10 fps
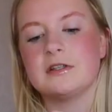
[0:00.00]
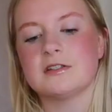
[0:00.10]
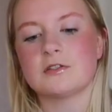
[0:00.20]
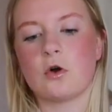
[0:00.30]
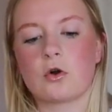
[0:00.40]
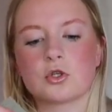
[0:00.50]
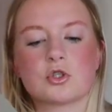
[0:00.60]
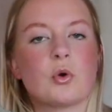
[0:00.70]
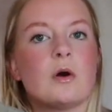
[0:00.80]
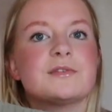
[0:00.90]
in stock,
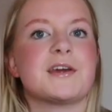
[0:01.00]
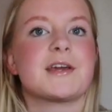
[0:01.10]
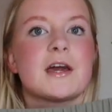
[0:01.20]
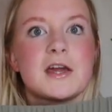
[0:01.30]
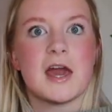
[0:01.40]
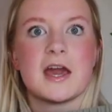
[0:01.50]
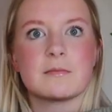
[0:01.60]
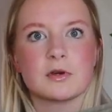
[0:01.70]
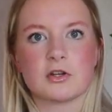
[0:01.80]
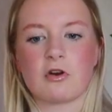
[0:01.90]
so I was like, okay,
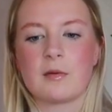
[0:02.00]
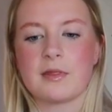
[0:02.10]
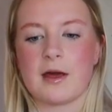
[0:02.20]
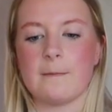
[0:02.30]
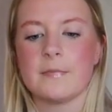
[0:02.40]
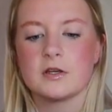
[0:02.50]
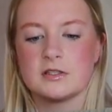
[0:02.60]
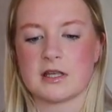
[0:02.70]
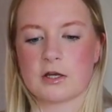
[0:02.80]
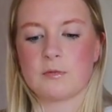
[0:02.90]
I'm gonna grab them
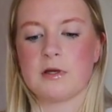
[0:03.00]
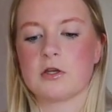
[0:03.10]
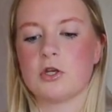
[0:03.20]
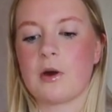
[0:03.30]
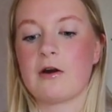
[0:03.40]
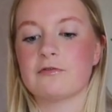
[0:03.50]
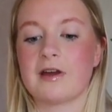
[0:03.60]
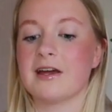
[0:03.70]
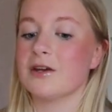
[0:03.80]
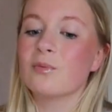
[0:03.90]
because that could be a cute
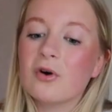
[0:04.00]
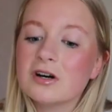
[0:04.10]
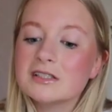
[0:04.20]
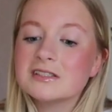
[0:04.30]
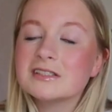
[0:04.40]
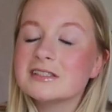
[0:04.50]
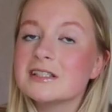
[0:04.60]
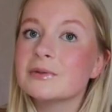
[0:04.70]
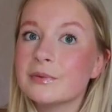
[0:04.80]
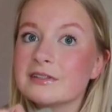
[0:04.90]
outfit. And it was
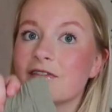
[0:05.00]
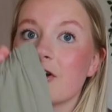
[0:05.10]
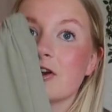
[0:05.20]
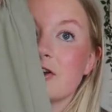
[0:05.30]
a very